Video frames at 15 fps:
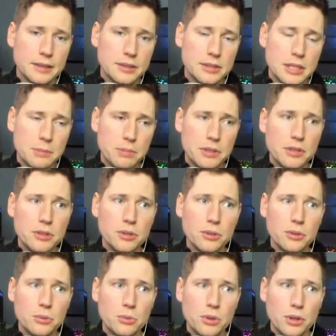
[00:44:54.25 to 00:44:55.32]

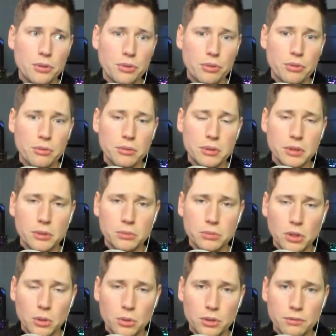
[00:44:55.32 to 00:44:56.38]
CPU with, you know,
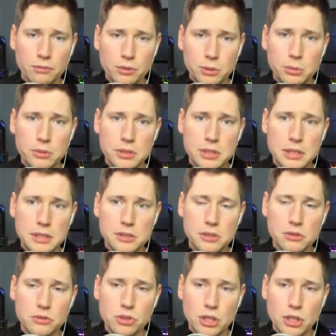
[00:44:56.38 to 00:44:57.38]
lower frequencies and